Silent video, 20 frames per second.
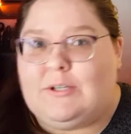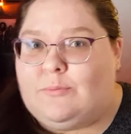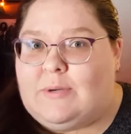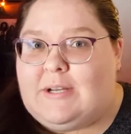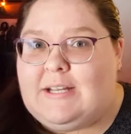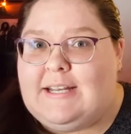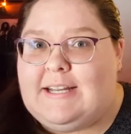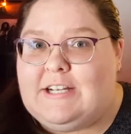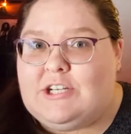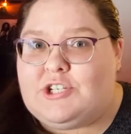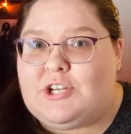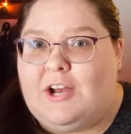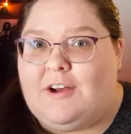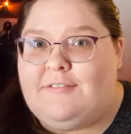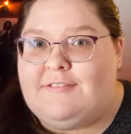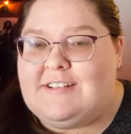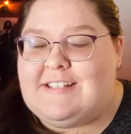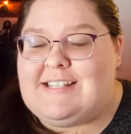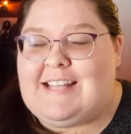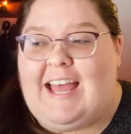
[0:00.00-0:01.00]
reading
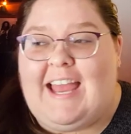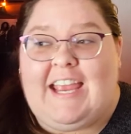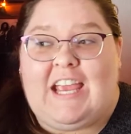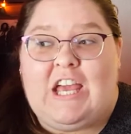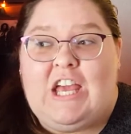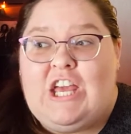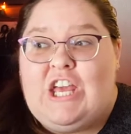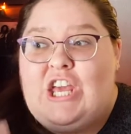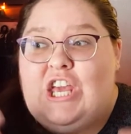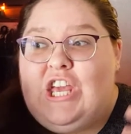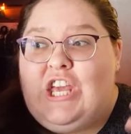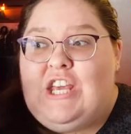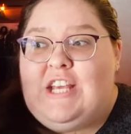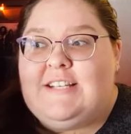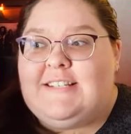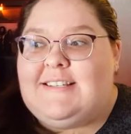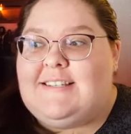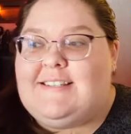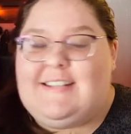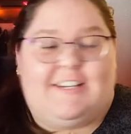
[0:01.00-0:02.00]
shelf is like
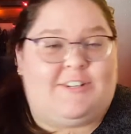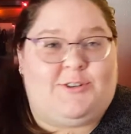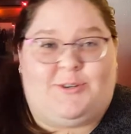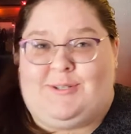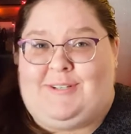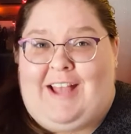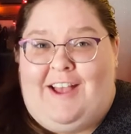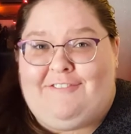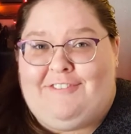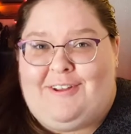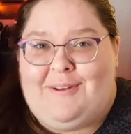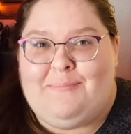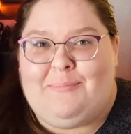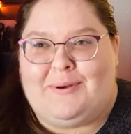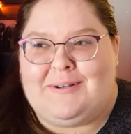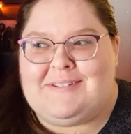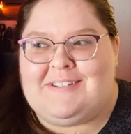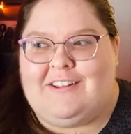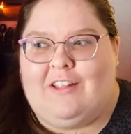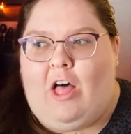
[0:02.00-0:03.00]
6 or 7
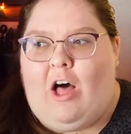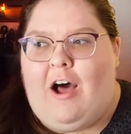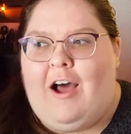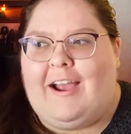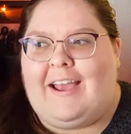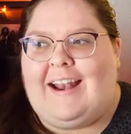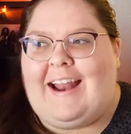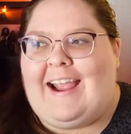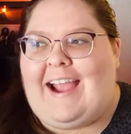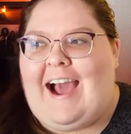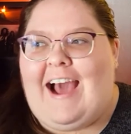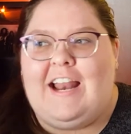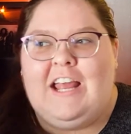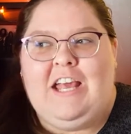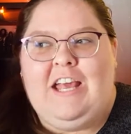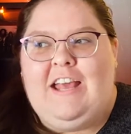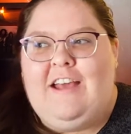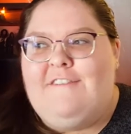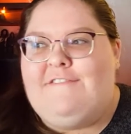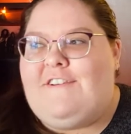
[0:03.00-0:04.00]
books long, and I got
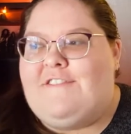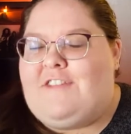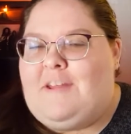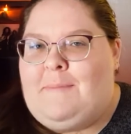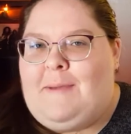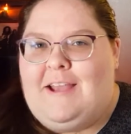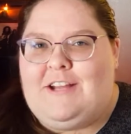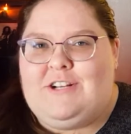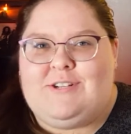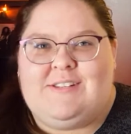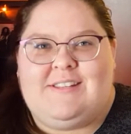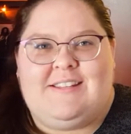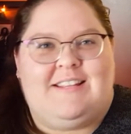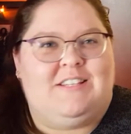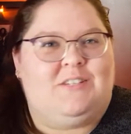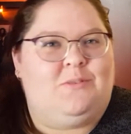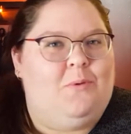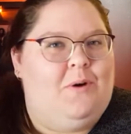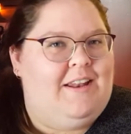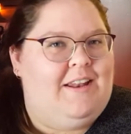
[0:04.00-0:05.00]
50 pages in
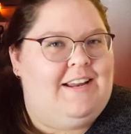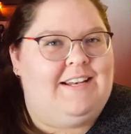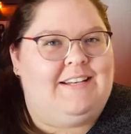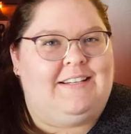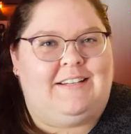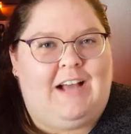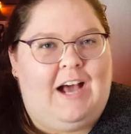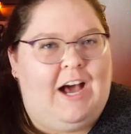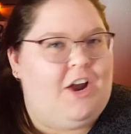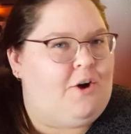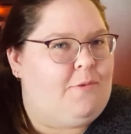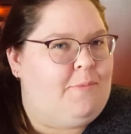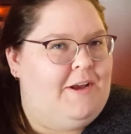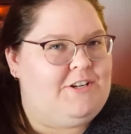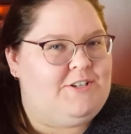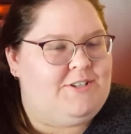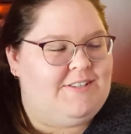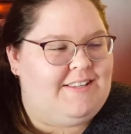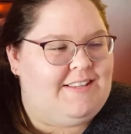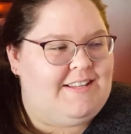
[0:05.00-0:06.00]
this and 100
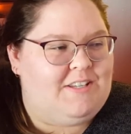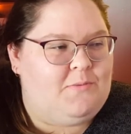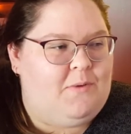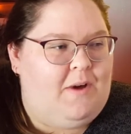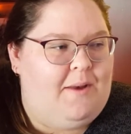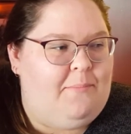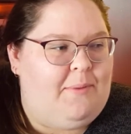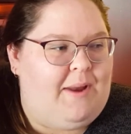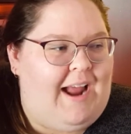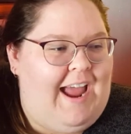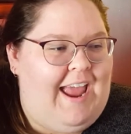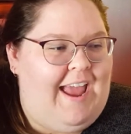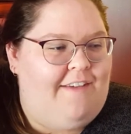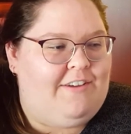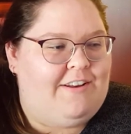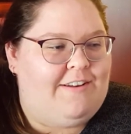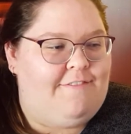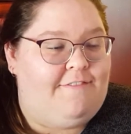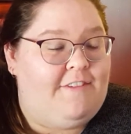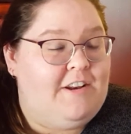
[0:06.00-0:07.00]
pages in this one, but I
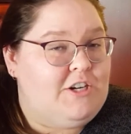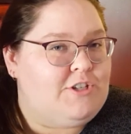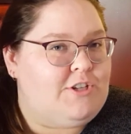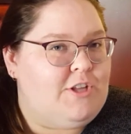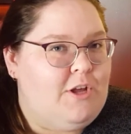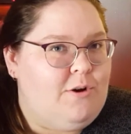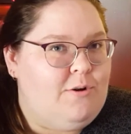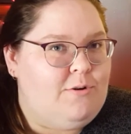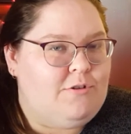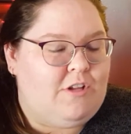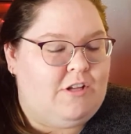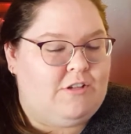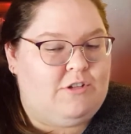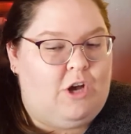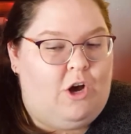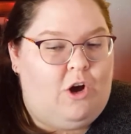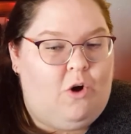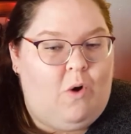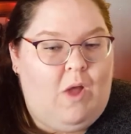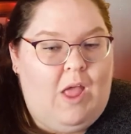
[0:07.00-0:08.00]
haven't finished those.
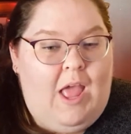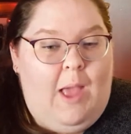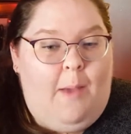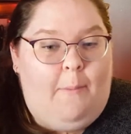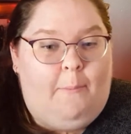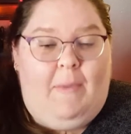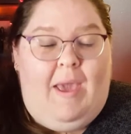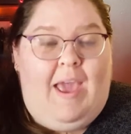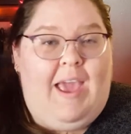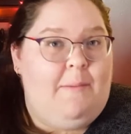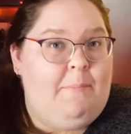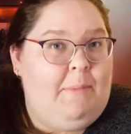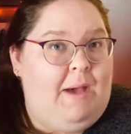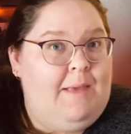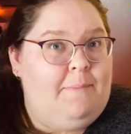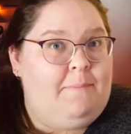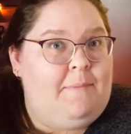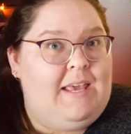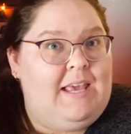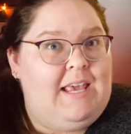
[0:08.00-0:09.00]
So May
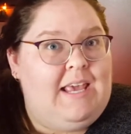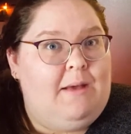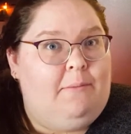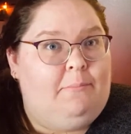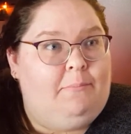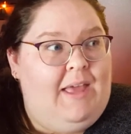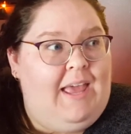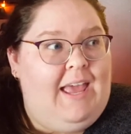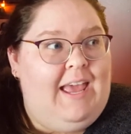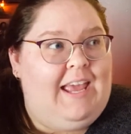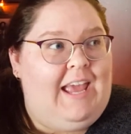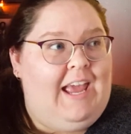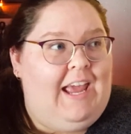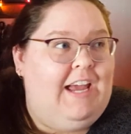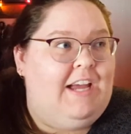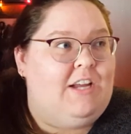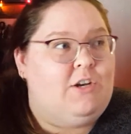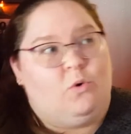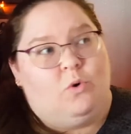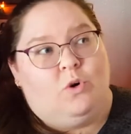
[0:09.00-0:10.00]
might be big,
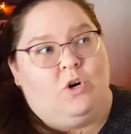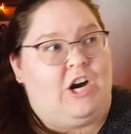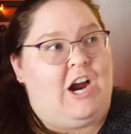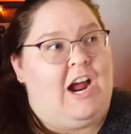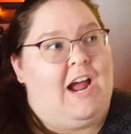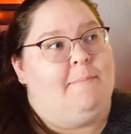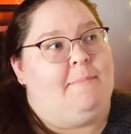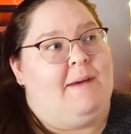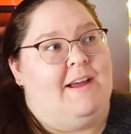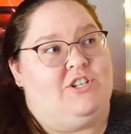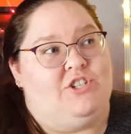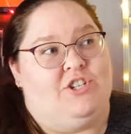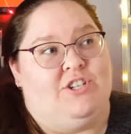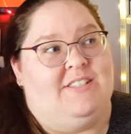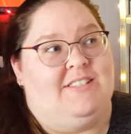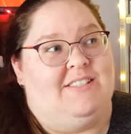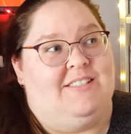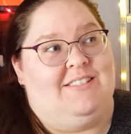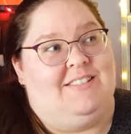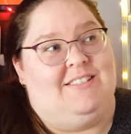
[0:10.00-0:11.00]
and or I might
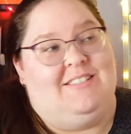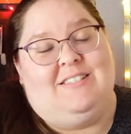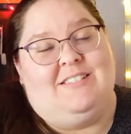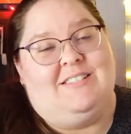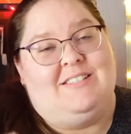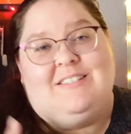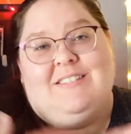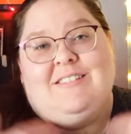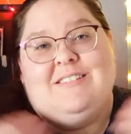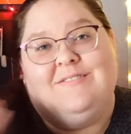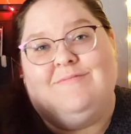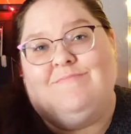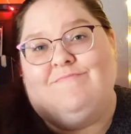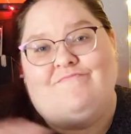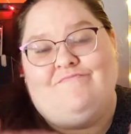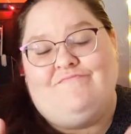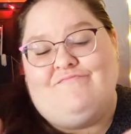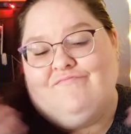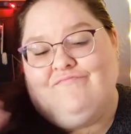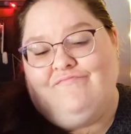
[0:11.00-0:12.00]
just
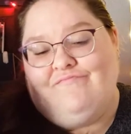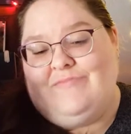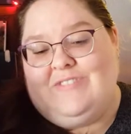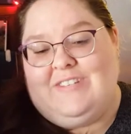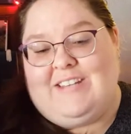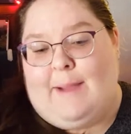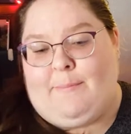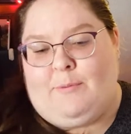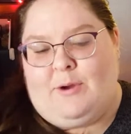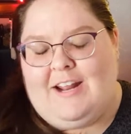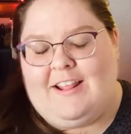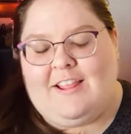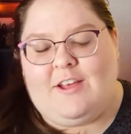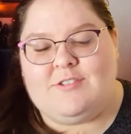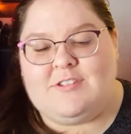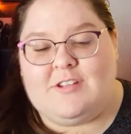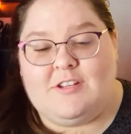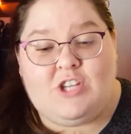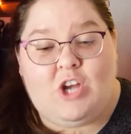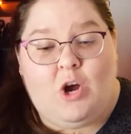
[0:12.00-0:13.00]
stop reading
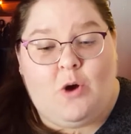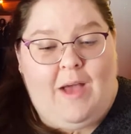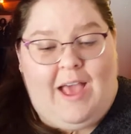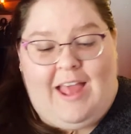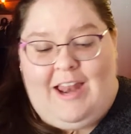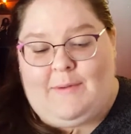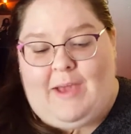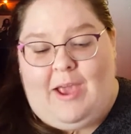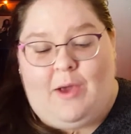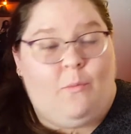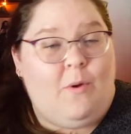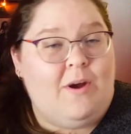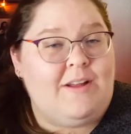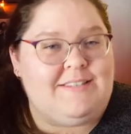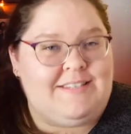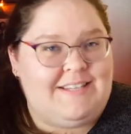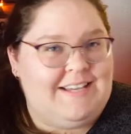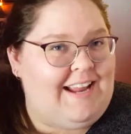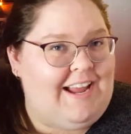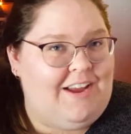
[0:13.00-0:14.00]
those. So anyway,
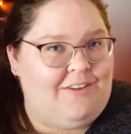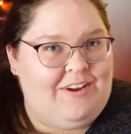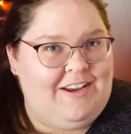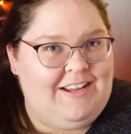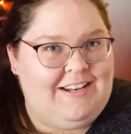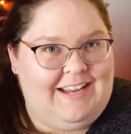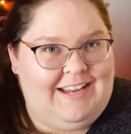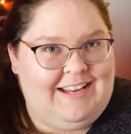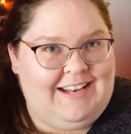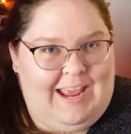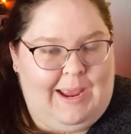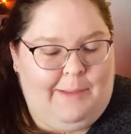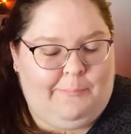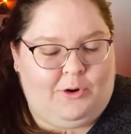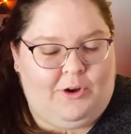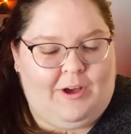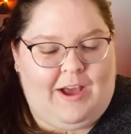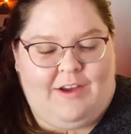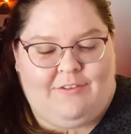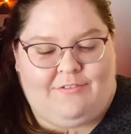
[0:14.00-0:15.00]
what did I read in
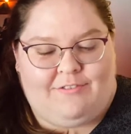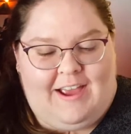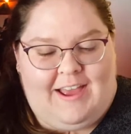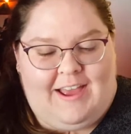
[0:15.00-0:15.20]
April? I